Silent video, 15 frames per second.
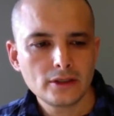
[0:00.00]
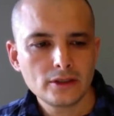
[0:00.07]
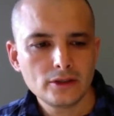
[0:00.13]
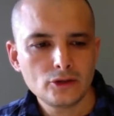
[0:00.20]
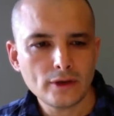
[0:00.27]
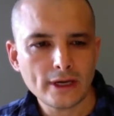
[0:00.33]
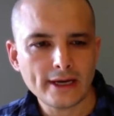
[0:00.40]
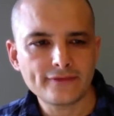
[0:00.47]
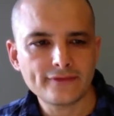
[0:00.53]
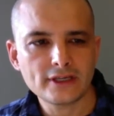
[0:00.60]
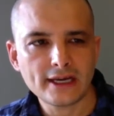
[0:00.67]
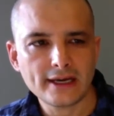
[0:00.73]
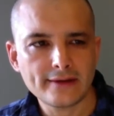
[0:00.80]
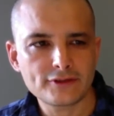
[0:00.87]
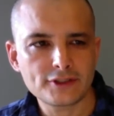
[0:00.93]
you have to
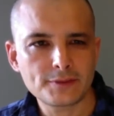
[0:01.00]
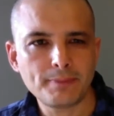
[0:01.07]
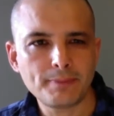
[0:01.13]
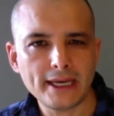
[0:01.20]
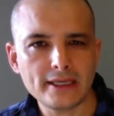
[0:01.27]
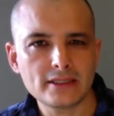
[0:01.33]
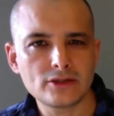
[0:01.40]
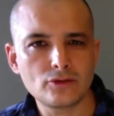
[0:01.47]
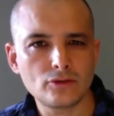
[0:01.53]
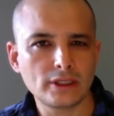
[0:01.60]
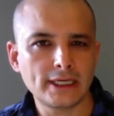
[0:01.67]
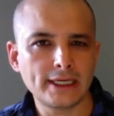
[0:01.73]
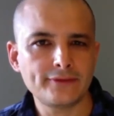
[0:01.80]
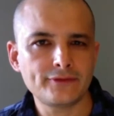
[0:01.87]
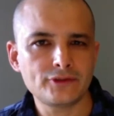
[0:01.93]
have space in your
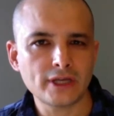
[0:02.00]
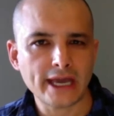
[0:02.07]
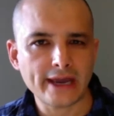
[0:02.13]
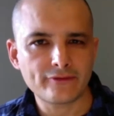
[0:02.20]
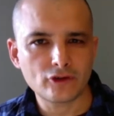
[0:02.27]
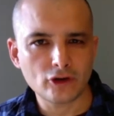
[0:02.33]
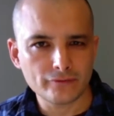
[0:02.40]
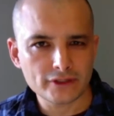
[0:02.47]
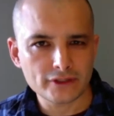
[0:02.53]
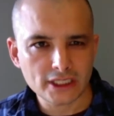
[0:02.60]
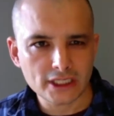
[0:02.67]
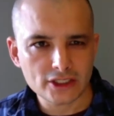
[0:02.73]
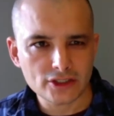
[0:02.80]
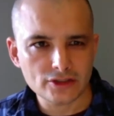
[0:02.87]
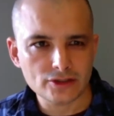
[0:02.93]
life to have
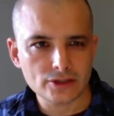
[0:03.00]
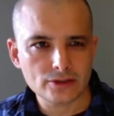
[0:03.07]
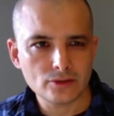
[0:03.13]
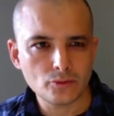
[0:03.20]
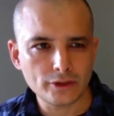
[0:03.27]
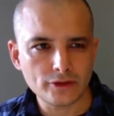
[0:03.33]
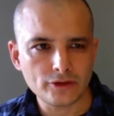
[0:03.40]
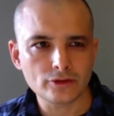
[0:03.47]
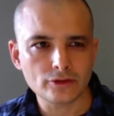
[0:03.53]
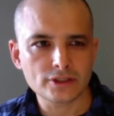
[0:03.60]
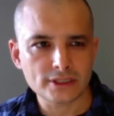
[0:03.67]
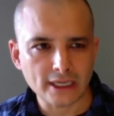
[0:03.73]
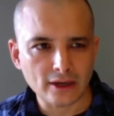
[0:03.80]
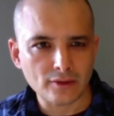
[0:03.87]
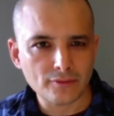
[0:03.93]
conversations with
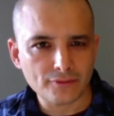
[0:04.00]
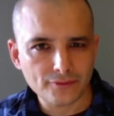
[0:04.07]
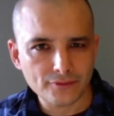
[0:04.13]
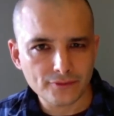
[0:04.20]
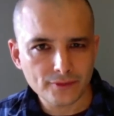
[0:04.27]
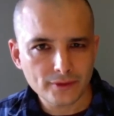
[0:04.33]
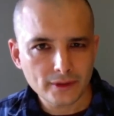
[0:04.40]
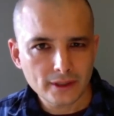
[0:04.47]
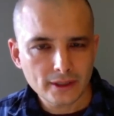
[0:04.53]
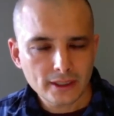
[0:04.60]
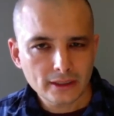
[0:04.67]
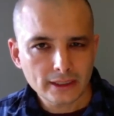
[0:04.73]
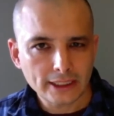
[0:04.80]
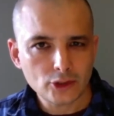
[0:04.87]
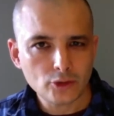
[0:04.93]
yourself.
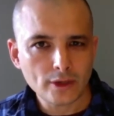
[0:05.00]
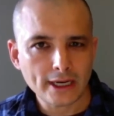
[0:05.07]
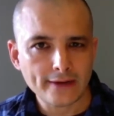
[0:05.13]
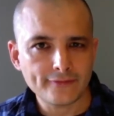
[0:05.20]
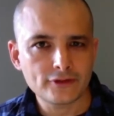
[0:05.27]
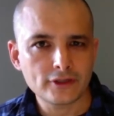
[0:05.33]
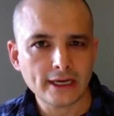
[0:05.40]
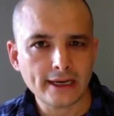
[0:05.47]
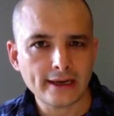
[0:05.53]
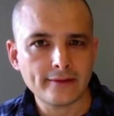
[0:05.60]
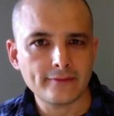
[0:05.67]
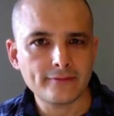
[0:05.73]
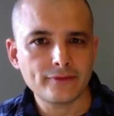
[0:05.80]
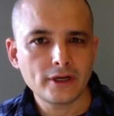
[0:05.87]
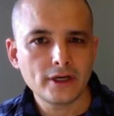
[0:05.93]
Like, you have to
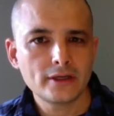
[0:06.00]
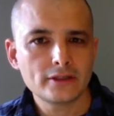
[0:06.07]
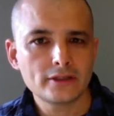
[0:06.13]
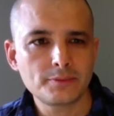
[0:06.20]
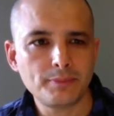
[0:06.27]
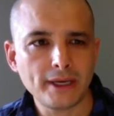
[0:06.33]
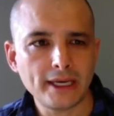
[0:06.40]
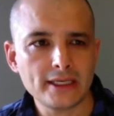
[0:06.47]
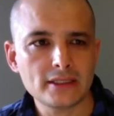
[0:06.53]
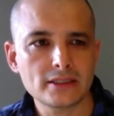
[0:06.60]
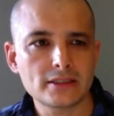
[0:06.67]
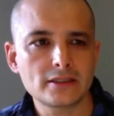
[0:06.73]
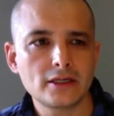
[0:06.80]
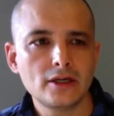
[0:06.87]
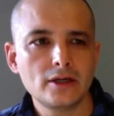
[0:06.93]
have
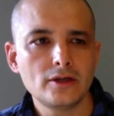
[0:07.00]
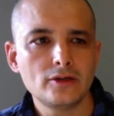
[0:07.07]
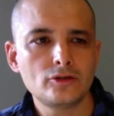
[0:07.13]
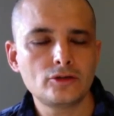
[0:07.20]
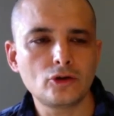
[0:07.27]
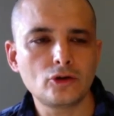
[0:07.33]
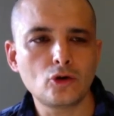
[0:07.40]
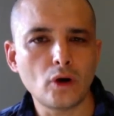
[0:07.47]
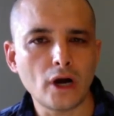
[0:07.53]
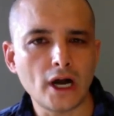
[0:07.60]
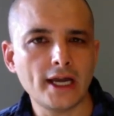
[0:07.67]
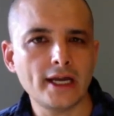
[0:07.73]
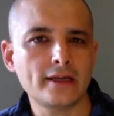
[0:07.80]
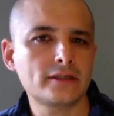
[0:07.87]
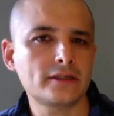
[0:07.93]
space to
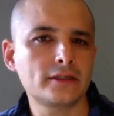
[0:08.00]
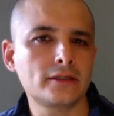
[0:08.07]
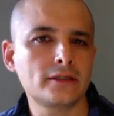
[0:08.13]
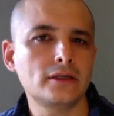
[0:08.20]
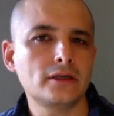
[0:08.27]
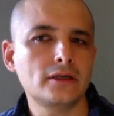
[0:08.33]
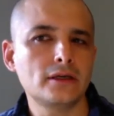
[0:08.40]
quieten